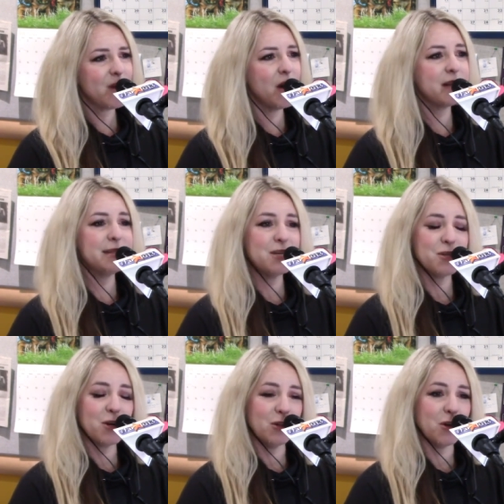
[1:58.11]
on a
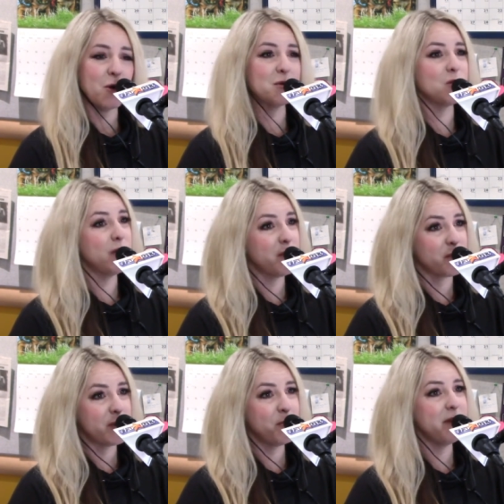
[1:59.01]
station called Coast
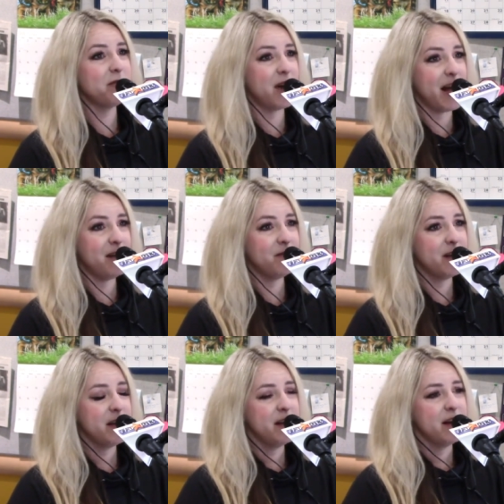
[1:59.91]
103.5.